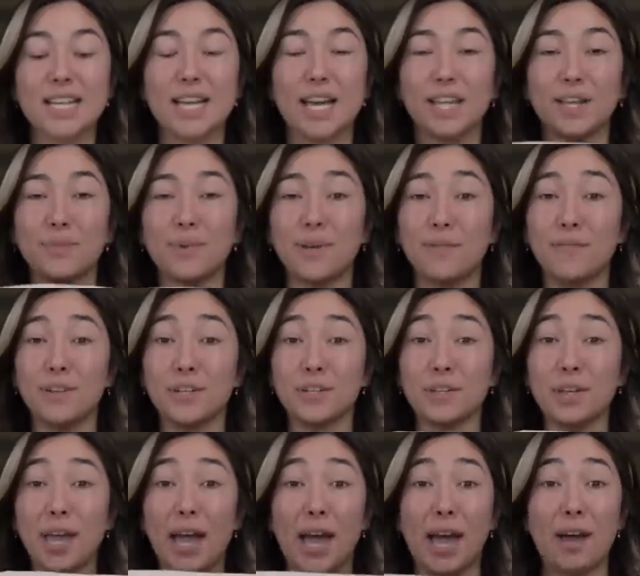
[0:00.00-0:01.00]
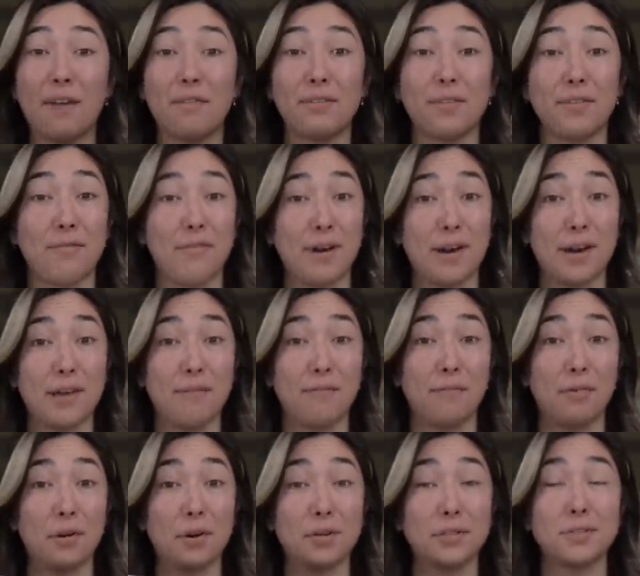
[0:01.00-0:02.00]
Now that we officially have the very
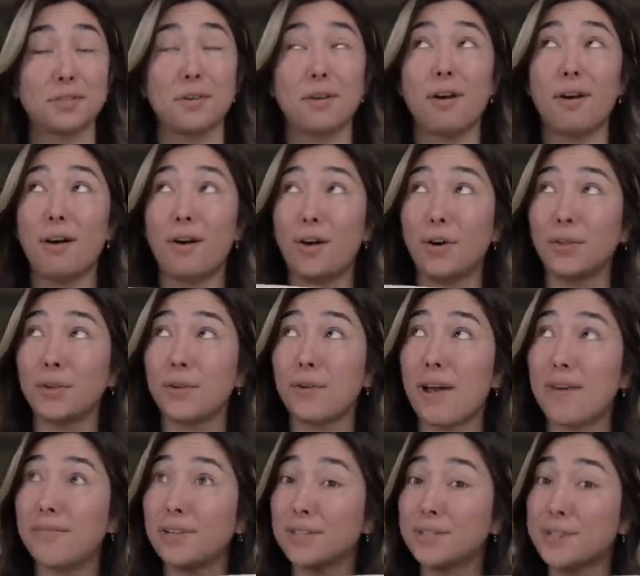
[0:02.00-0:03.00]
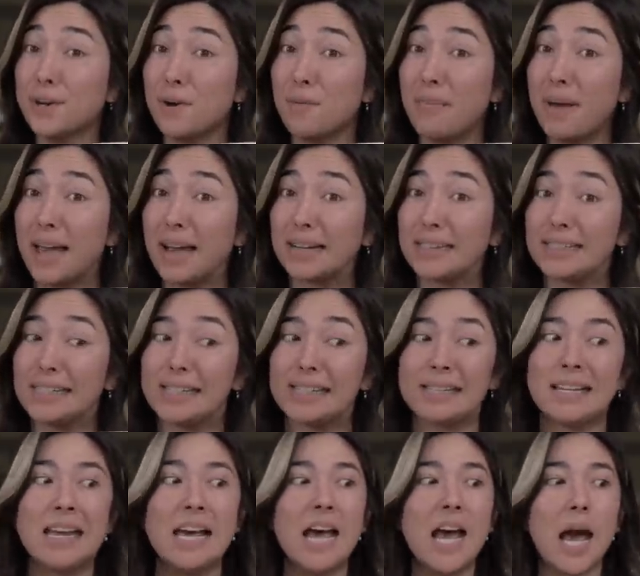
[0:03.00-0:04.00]
first holographic tote bag
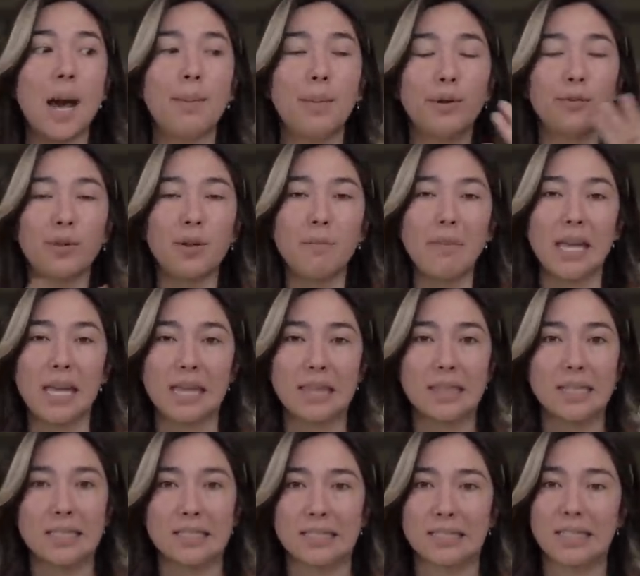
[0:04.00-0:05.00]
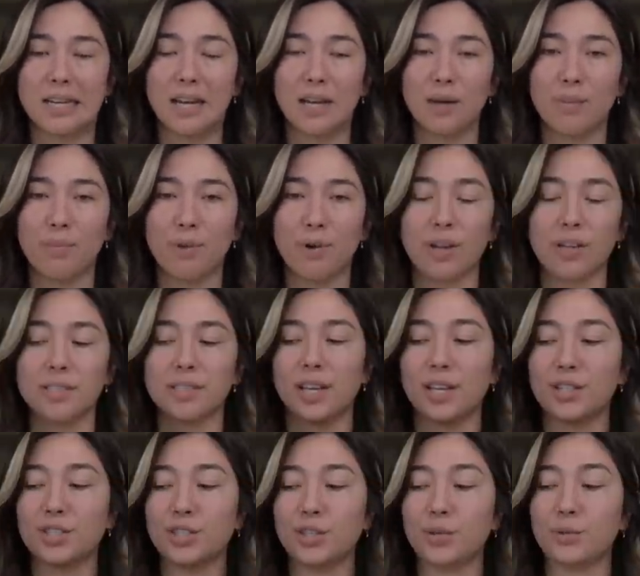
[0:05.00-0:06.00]
done. I'm gonna remake this entire
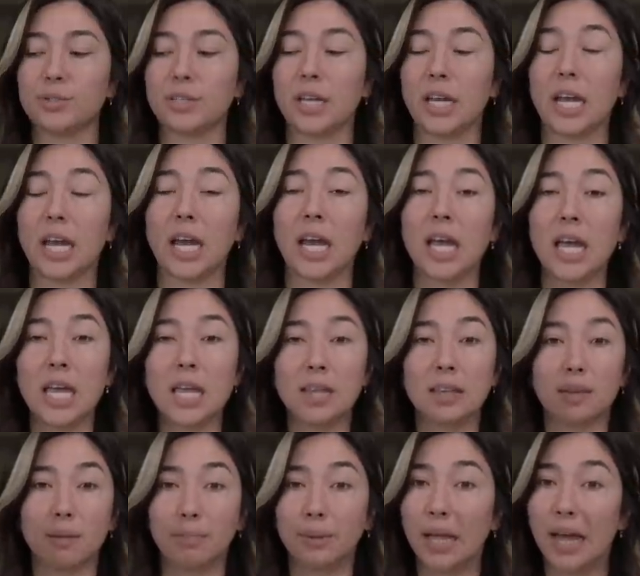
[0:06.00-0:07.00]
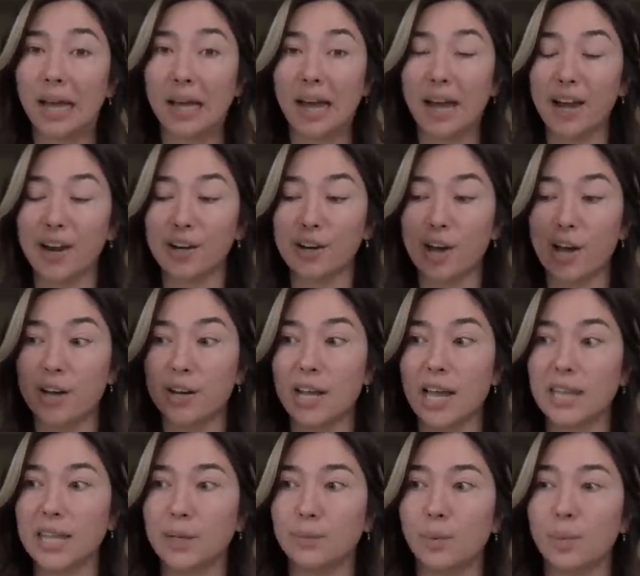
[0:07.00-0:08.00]
process using the black iron on
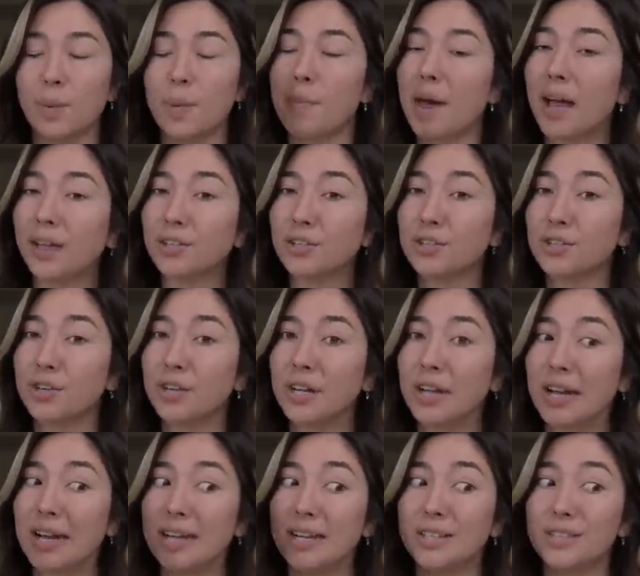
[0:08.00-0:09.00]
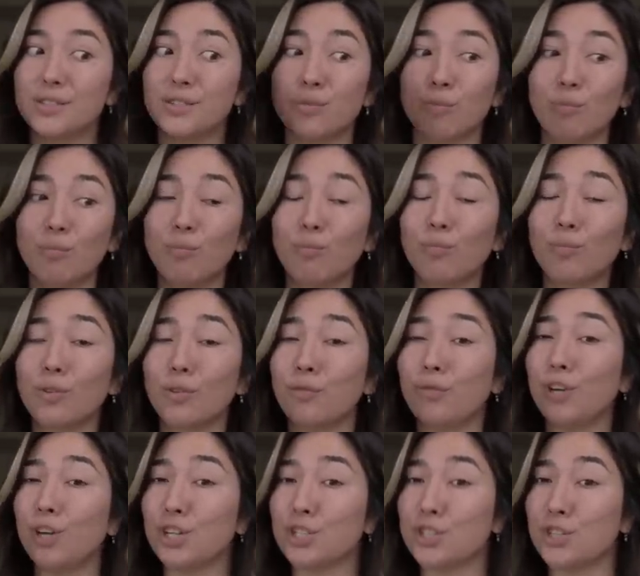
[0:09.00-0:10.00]
and then we'll be back to show you guys the
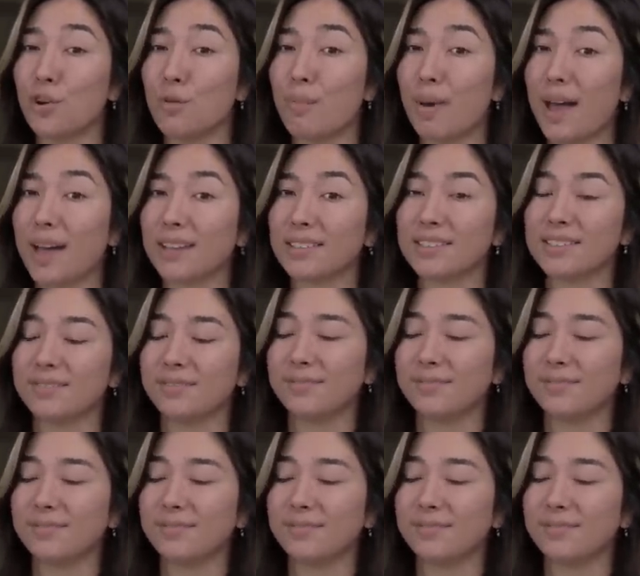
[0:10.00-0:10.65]
finished tote bags.